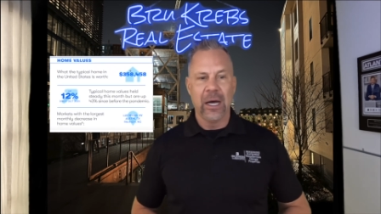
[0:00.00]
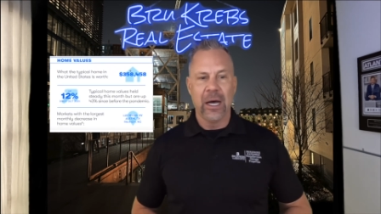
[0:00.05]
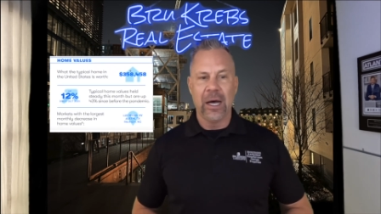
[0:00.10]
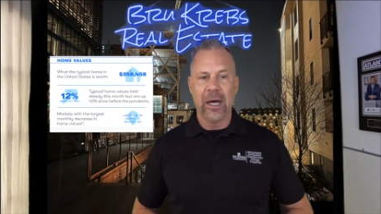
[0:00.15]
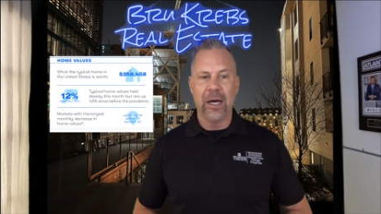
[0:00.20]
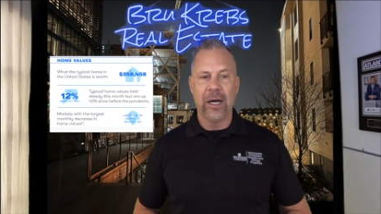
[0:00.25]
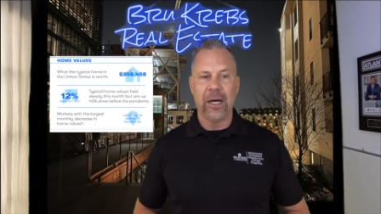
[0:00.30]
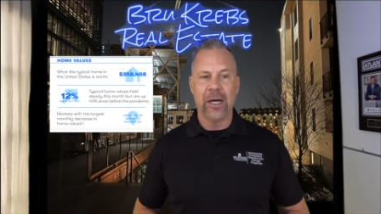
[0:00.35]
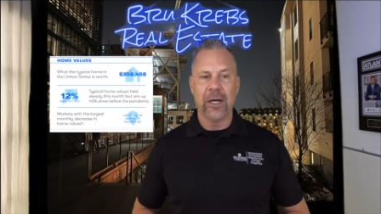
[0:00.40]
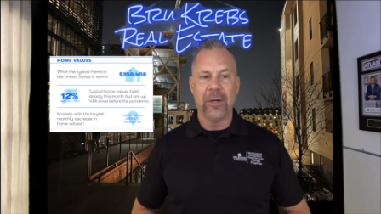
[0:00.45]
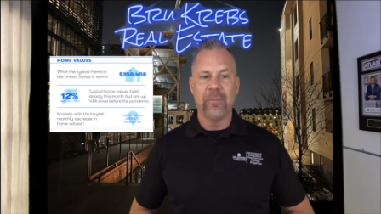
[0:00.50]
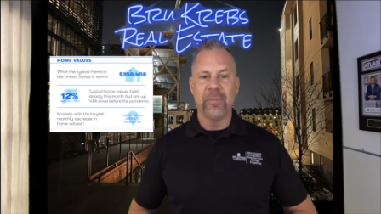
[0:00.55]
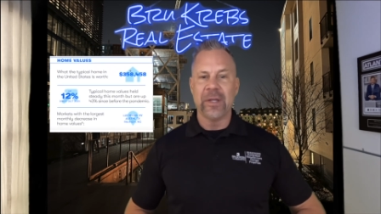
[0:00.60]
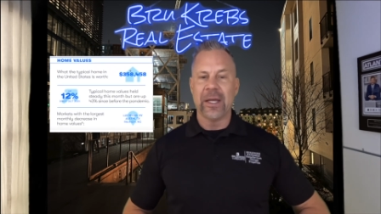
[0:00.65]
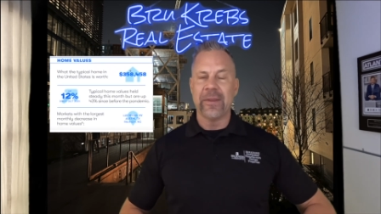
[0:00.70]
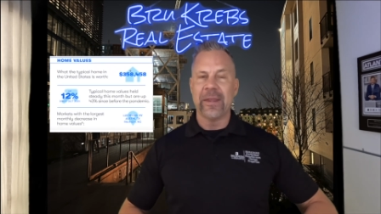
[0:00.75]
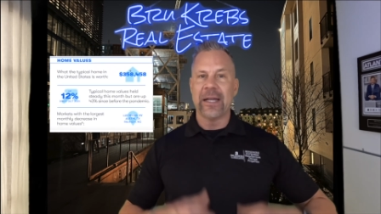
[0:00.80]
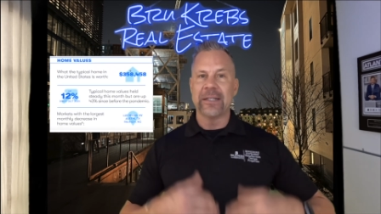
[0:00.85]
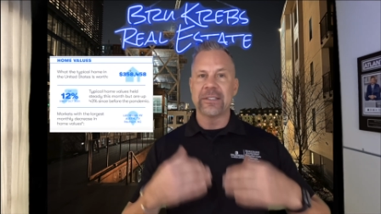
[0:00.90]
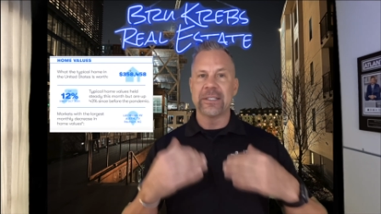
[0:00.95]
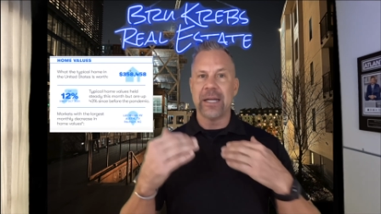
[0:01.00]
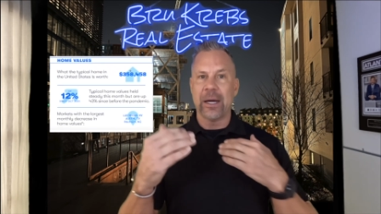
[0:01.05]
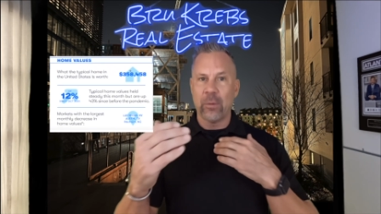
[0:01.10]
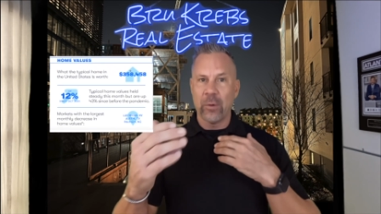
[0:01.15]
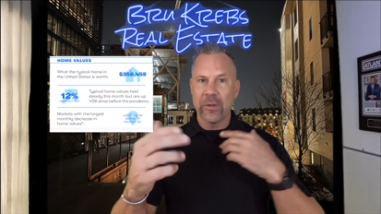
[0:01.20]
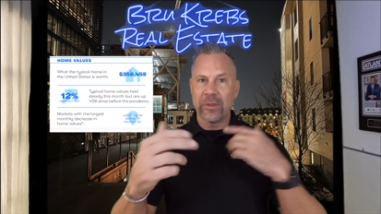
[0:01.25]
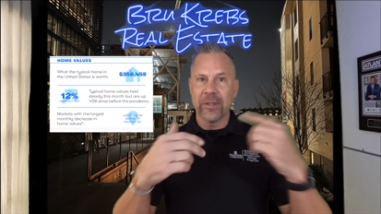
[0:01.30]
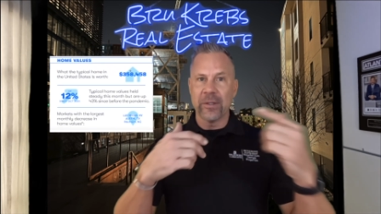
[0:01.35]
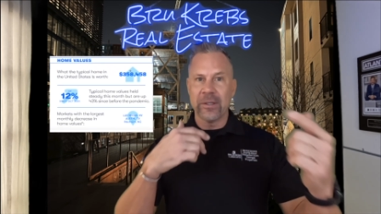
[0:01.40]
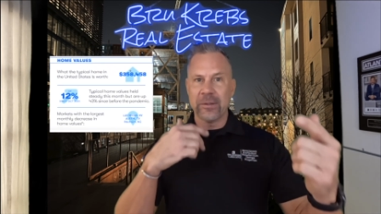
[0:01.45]
Um, now, that's not
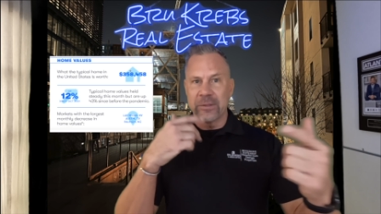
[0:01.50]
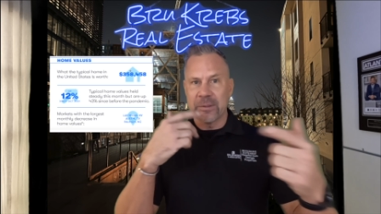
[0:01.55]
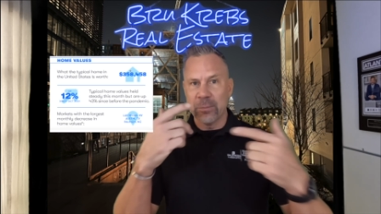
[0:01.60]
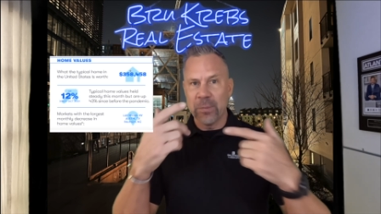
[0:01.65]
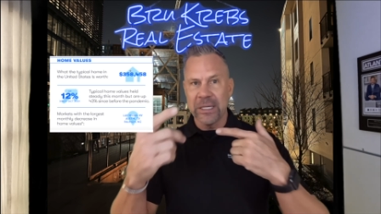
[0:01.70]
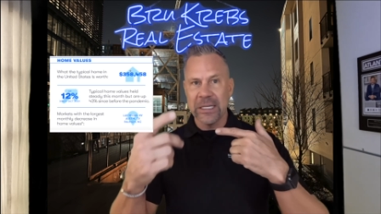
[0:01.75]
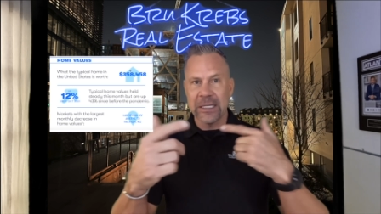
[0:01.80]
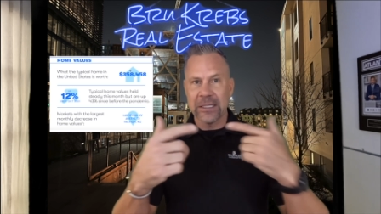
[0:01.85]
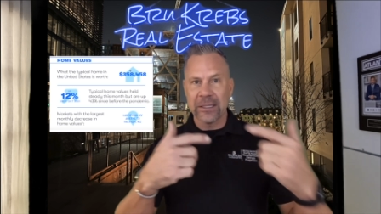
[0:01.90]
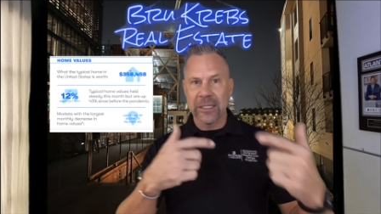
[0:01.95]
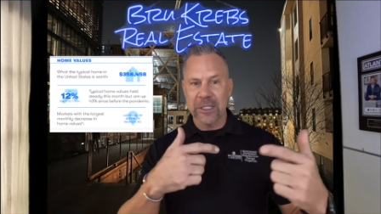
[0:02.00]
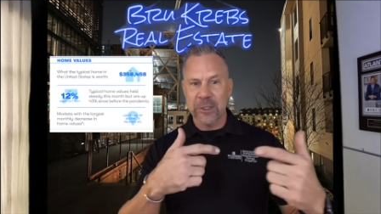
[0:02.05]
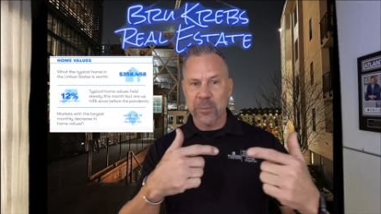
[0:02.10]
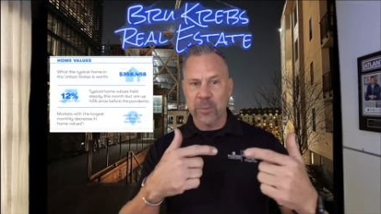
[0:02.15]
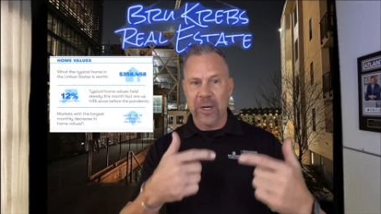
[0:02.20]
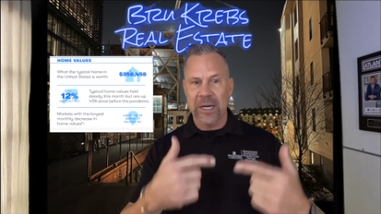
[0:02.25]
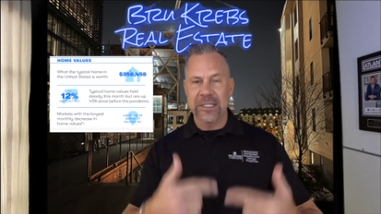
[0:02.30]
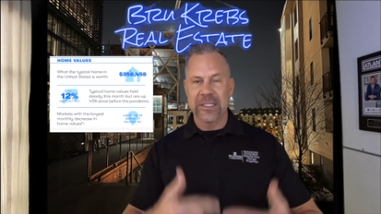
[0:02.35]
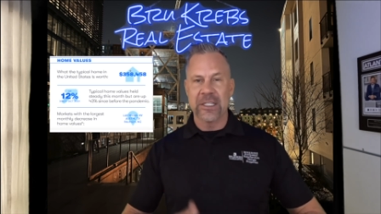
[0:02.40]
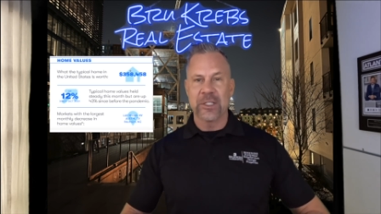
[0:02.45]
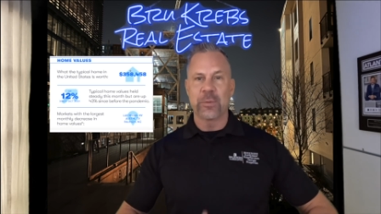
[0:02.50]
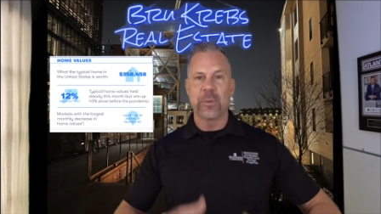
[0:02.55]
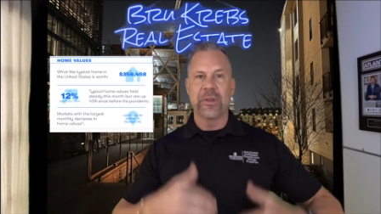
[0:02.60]
what the median list price is,